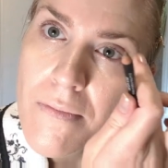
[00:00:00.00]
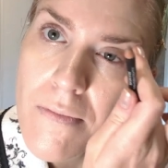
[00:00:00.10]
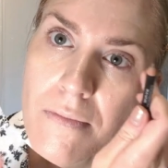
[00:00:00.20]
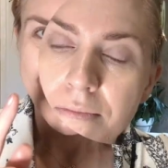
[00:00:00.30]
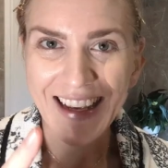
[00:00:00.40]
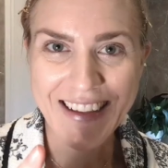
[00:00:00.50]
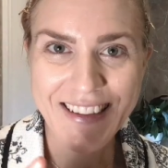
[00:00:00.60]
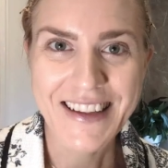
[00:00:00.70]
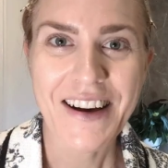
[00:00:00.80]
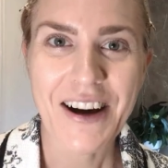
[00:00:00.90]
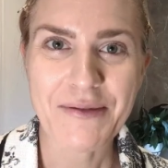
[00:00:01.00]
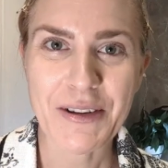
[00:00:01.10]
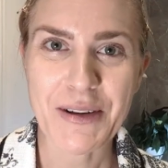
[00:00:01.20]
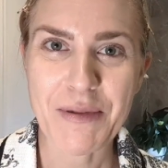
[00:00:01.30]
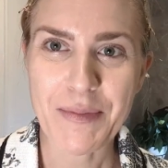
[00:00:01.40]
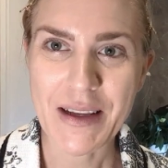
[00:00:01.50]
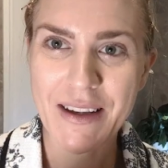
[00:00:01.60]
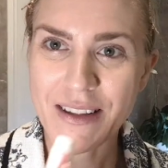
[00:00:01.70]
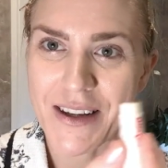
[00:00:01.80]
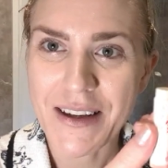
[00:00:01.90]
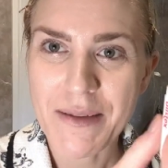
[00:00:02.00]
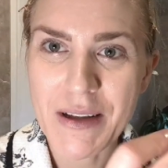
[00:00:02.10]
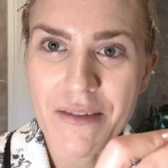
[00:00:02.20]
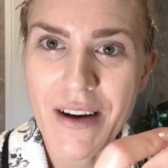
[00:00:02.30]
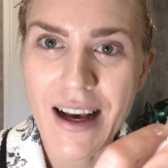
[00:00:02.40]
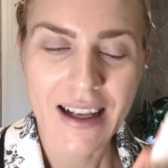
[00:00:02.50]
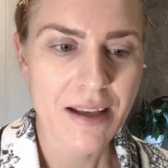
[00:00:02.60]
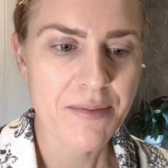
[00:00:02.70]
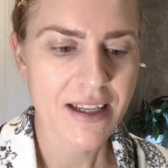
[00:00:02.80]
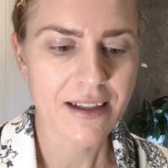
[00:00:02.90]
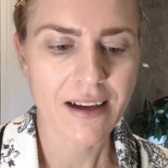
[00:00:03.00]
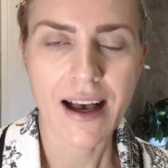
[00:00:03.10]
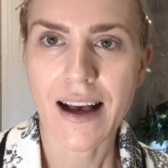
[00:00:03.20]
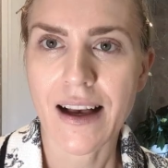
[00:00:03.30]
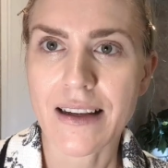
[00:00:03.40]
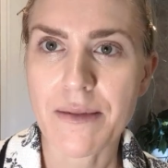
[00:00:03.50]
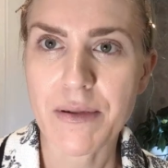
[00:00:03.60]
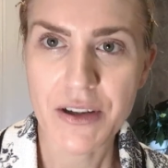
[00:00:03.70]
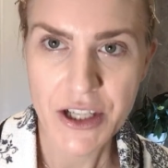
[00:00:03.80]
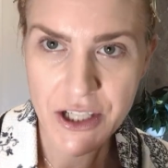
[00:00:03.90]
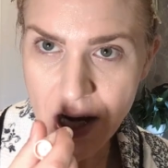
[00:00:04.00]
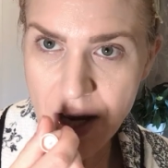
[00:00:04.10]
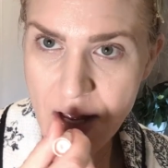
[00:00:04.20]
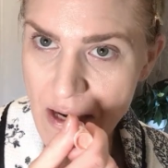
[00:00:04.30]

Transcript: And next, I'm gonna pop in a tiny bit of lipstick lip conditioner.